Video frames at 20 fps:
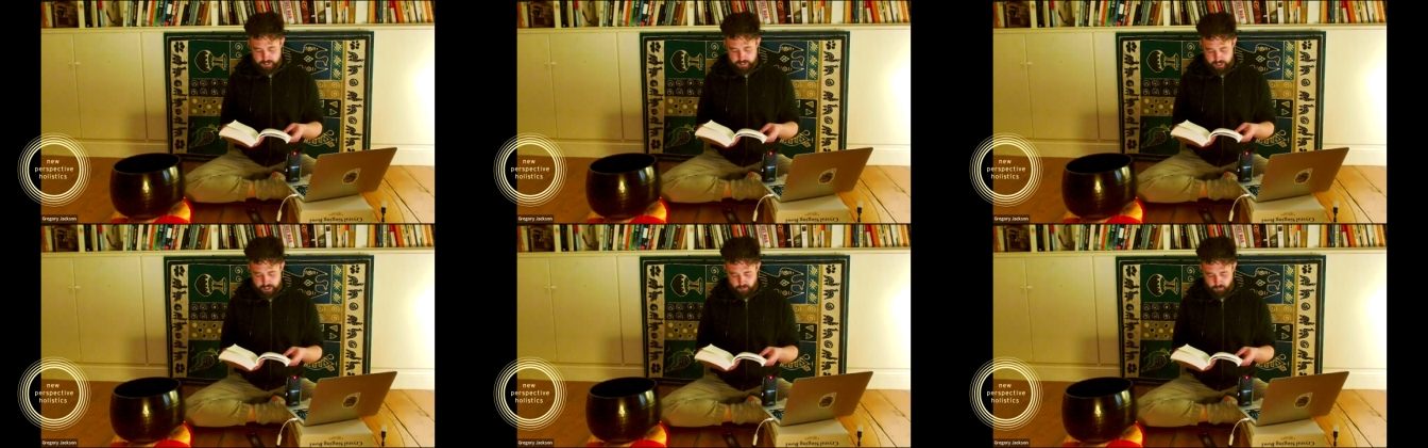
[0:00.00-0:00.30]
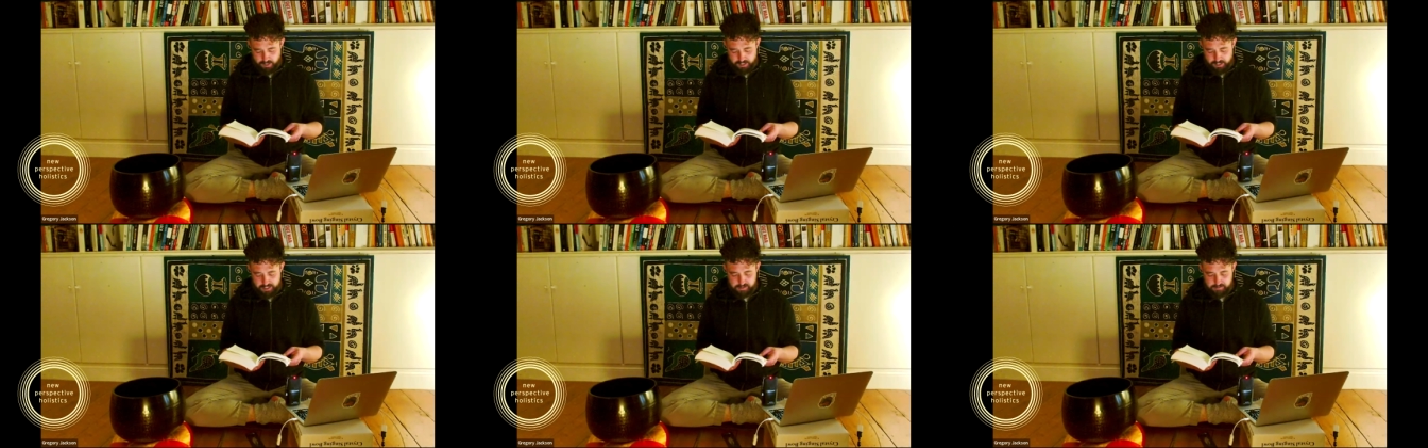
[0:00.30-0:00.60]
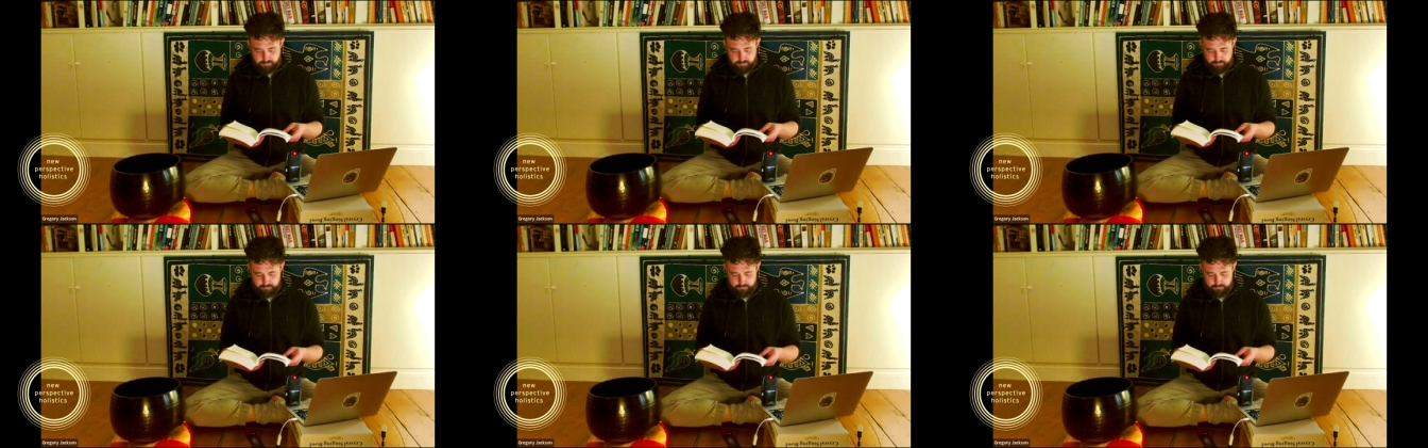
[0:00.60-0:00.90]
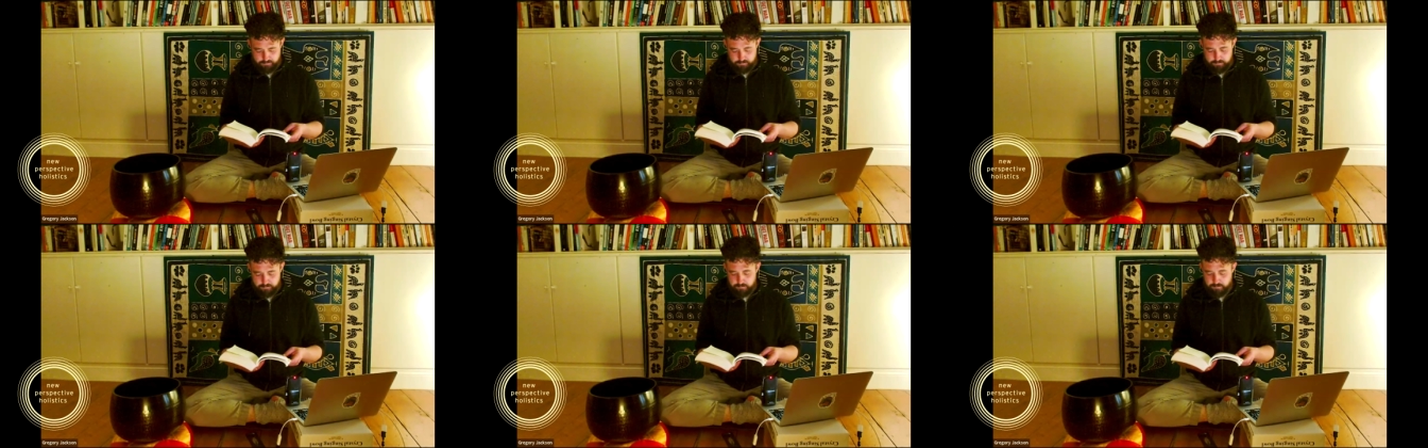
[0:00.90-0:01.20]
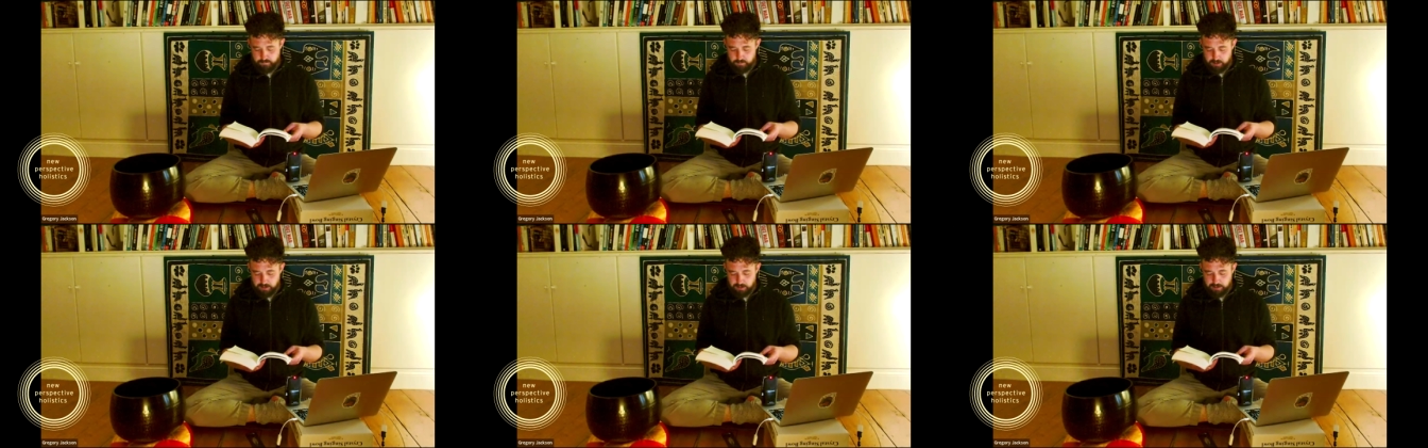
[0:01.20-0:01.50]
And when he's
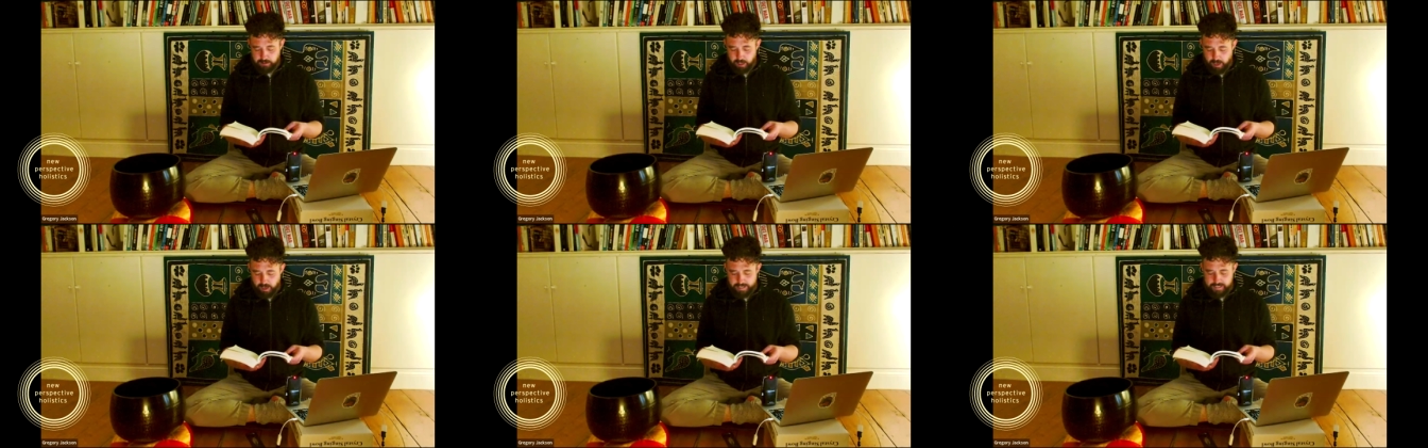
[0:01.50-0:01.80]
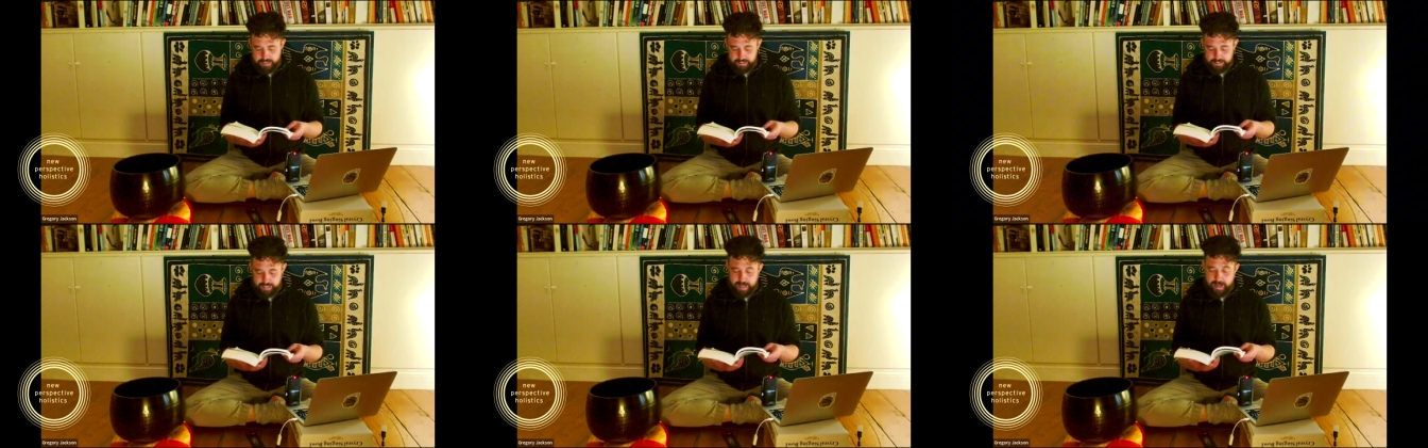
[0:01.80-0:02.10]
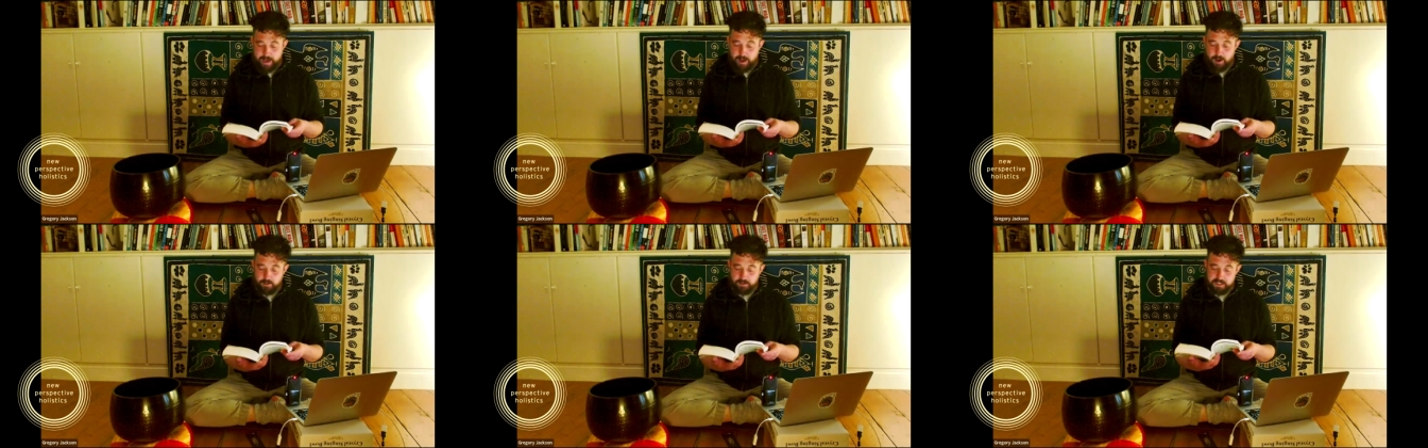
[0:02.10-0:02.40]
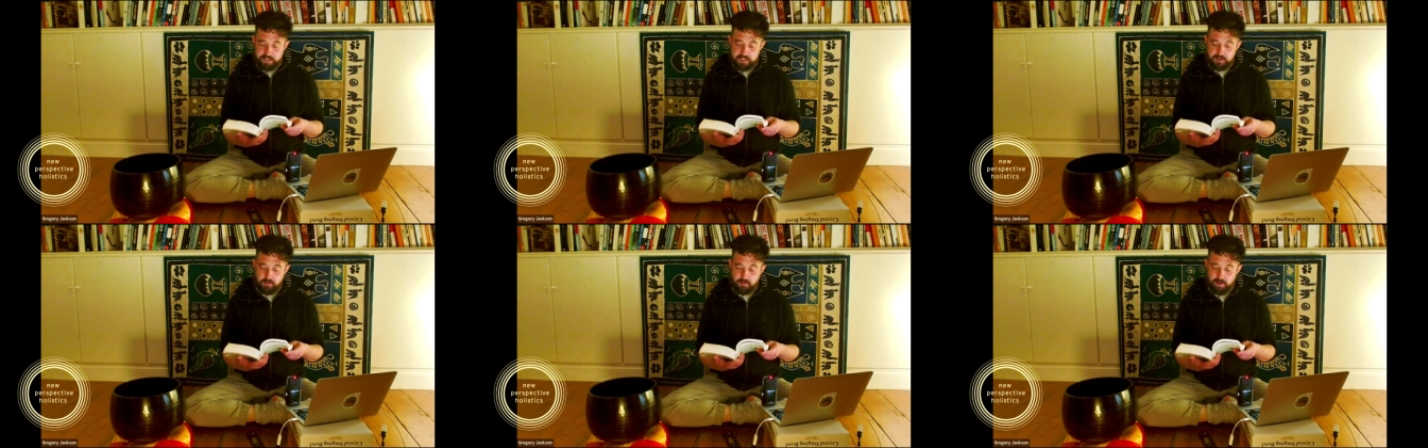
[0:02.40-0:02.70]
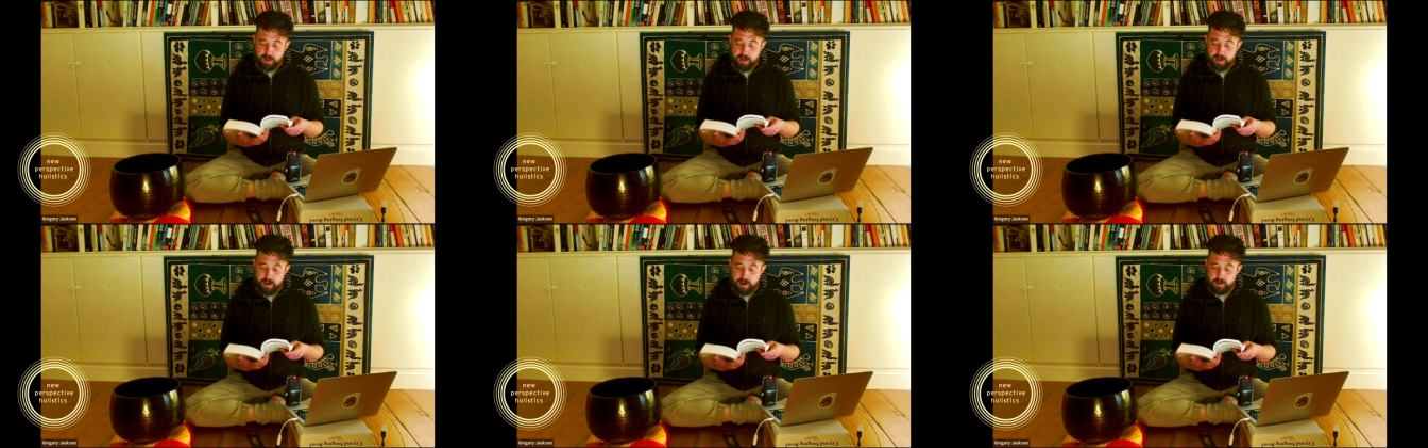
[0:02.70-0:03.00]
lying down, he's
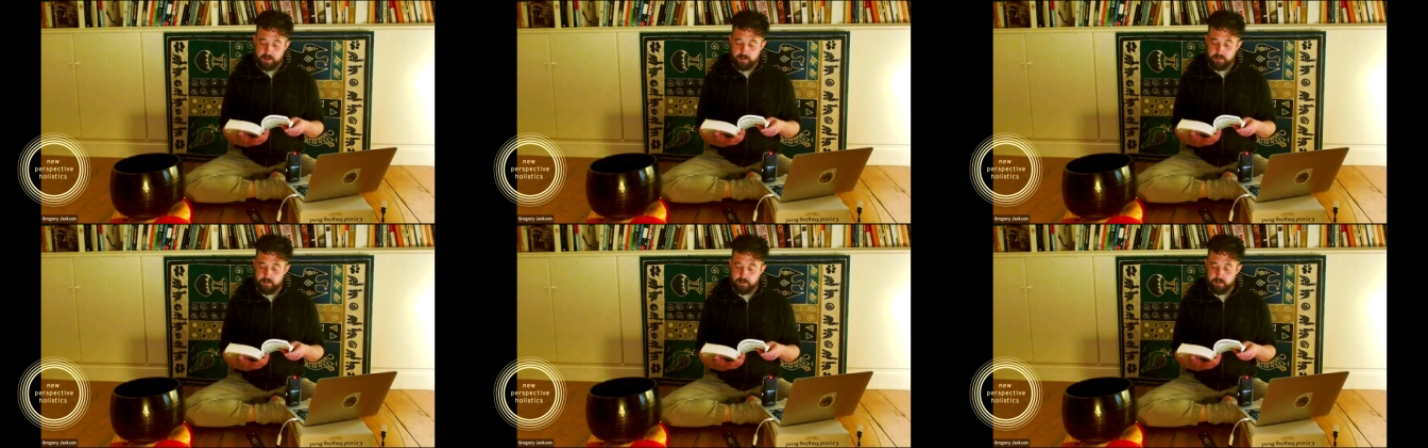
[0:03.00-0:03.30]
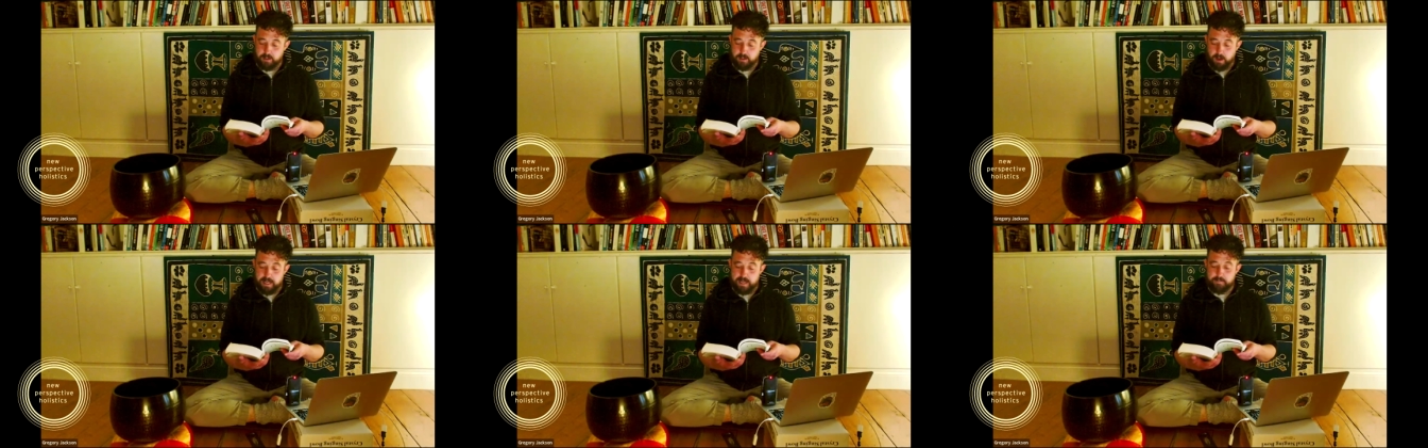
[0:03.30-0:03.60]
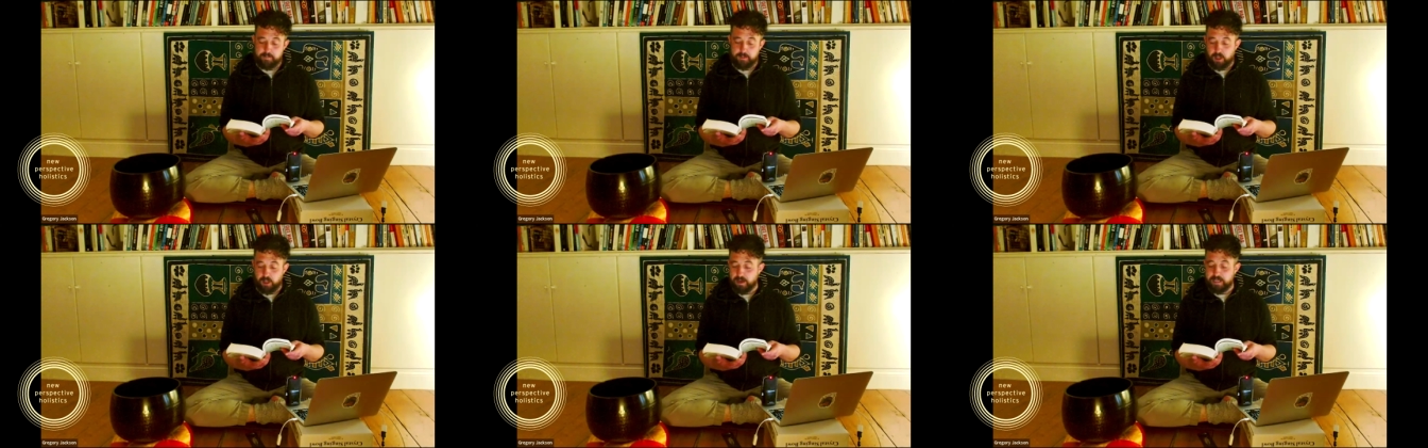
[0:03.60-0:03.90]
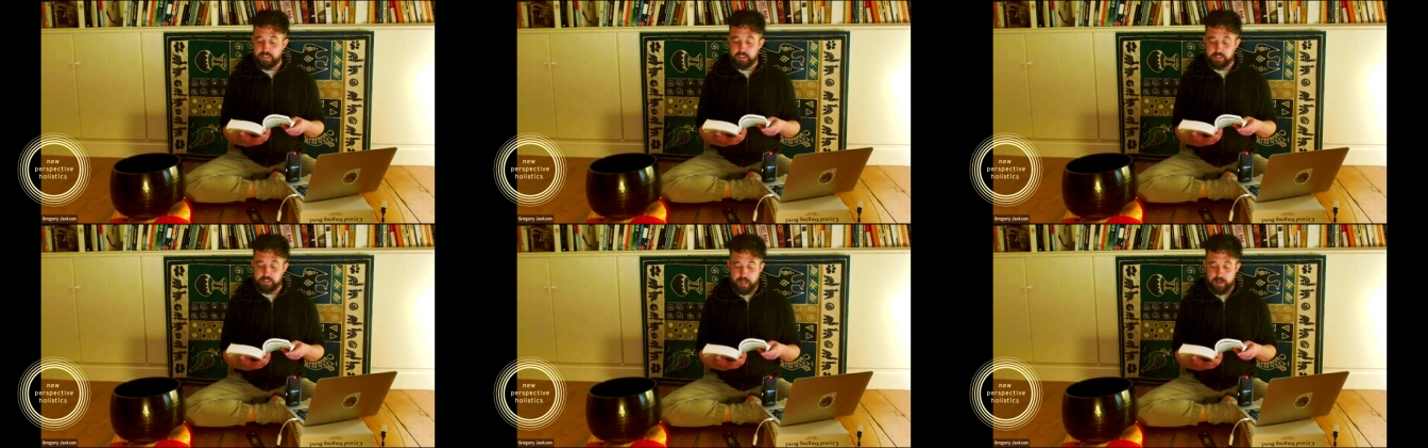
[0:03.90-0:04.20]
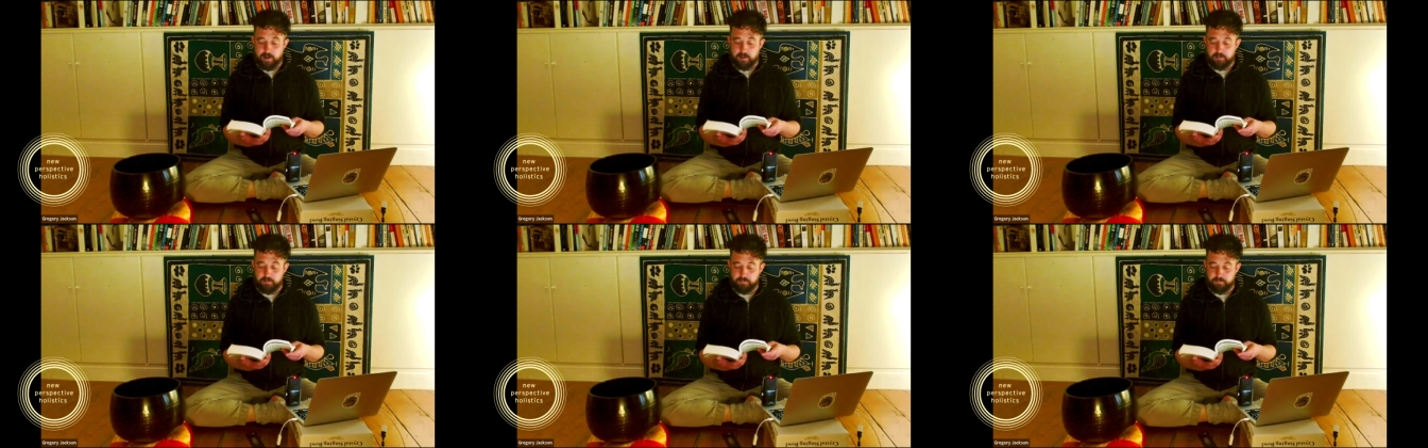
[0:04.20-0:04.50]
aware, I am lying
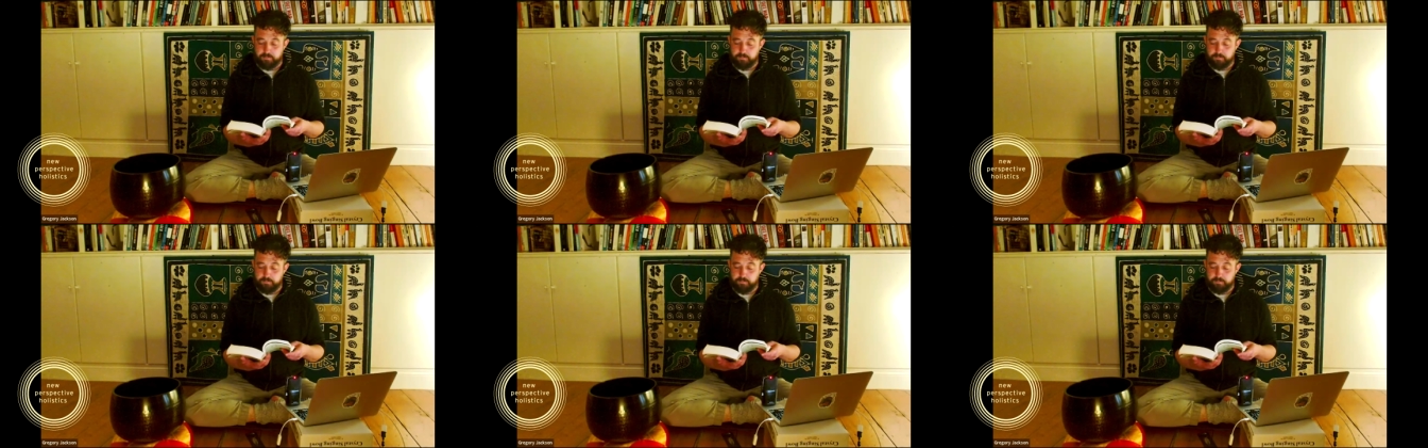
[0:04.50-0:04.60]
down.